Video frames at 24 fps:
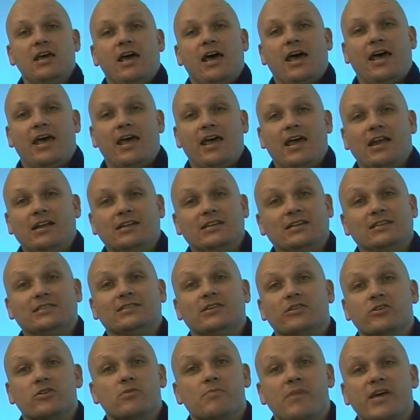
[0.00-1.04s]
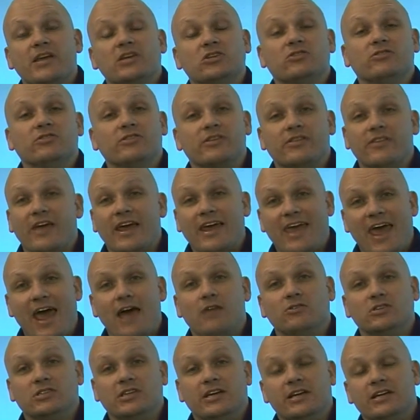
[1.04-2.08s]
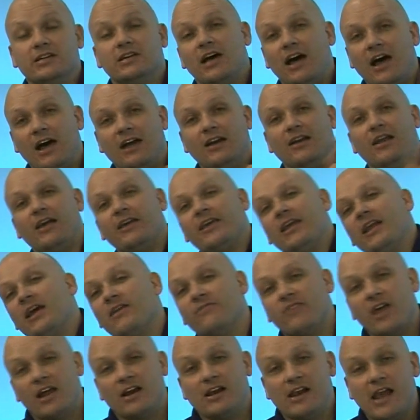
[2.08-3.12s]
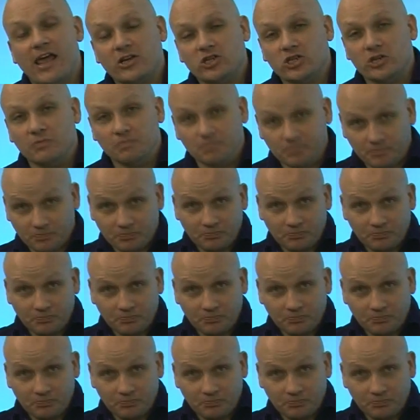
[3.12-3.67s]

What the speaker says: and so you make sure that they're counted, unlike an Afghan election.